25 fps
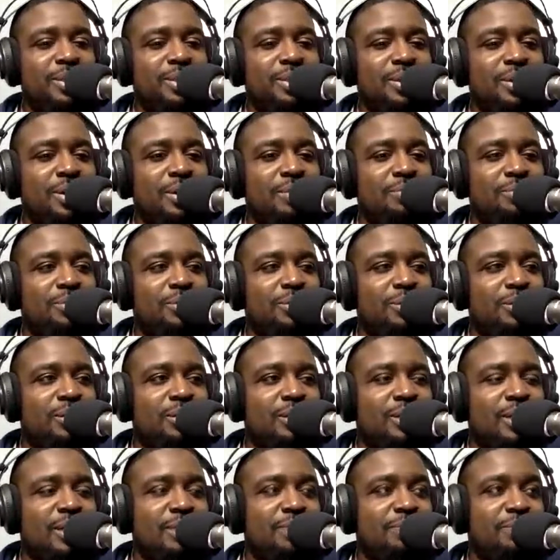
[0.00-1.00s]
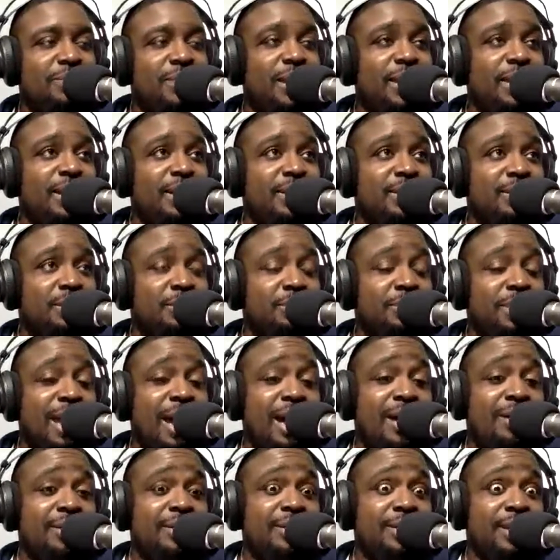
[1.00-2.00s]
So I'm going to let him think he's open.
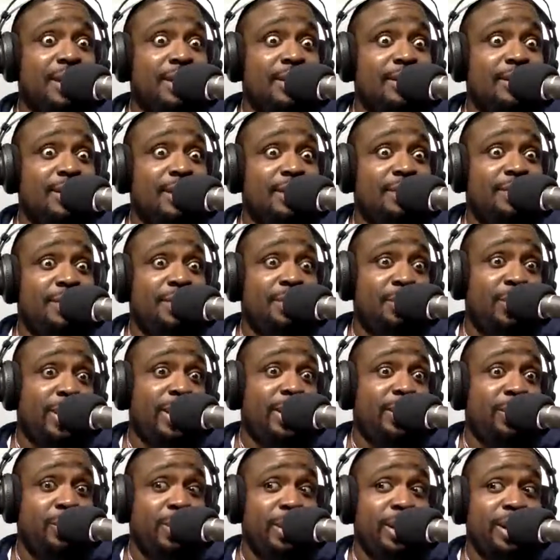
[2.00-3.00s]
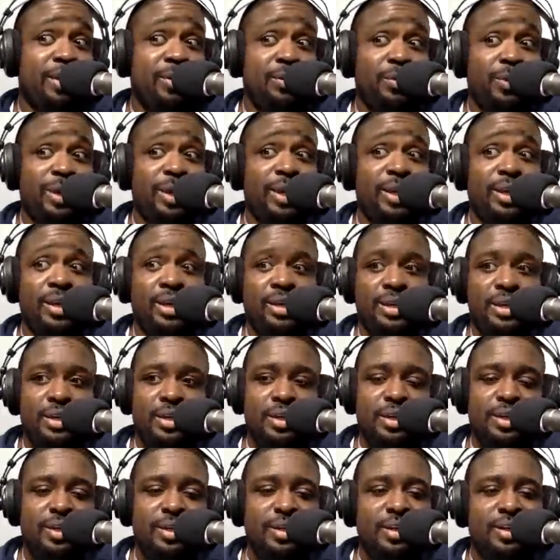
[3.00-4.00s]
Outshine Jeffrey, wink, wink, wink.
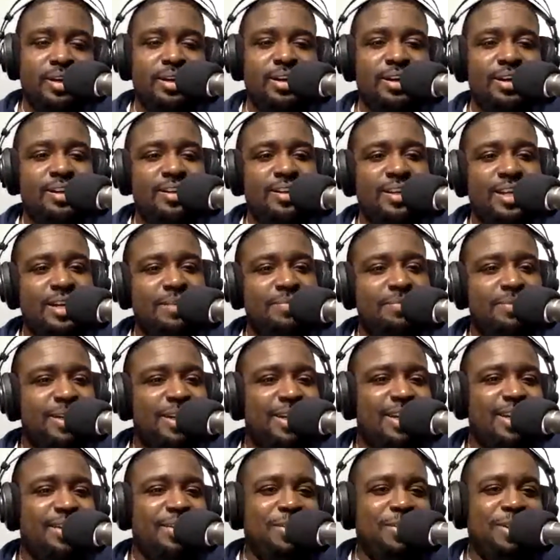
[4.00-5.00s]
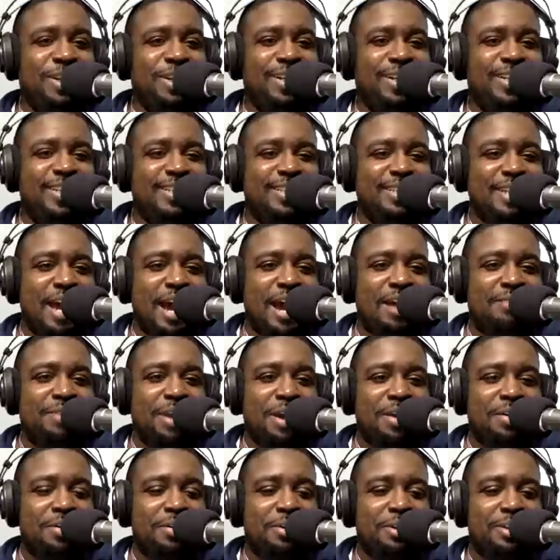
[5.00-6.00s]
Let him think he's going to get this 9
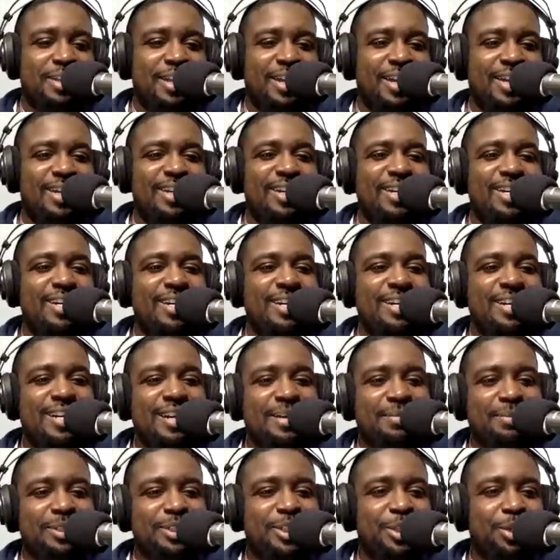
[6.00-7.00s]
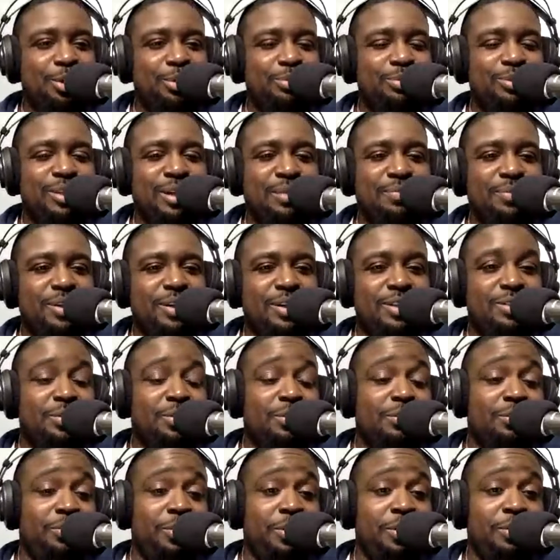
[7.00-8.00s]
route all day. I'm going to show him something because
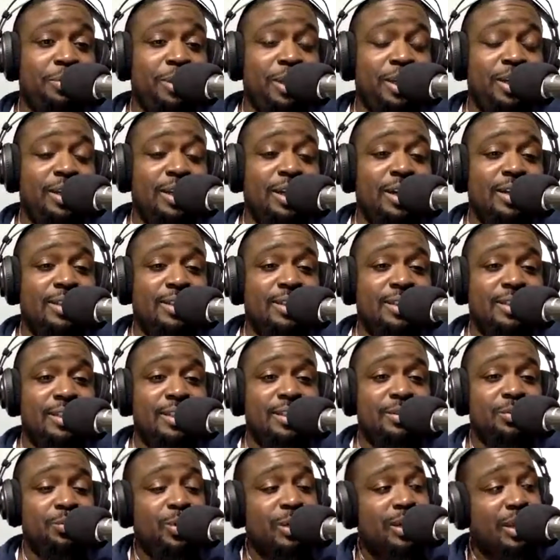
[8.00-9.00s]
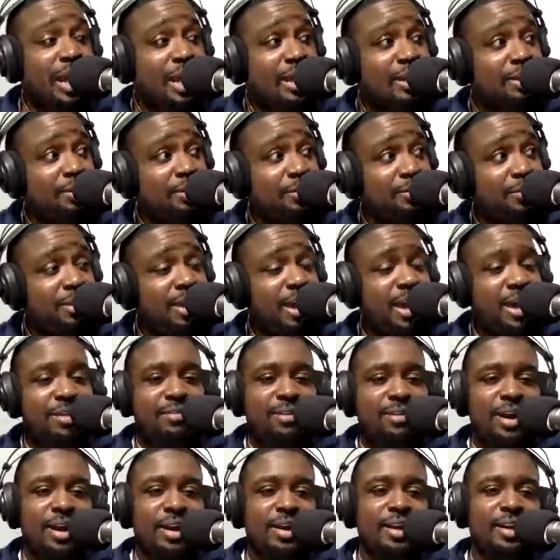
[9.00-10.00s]
on film he does this when I do that,
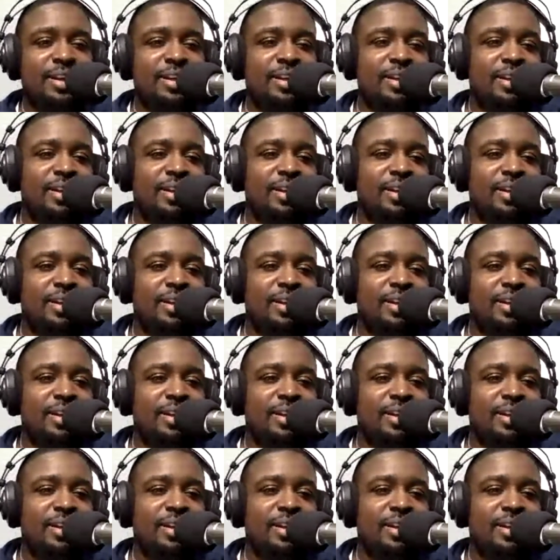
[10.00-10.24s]
right?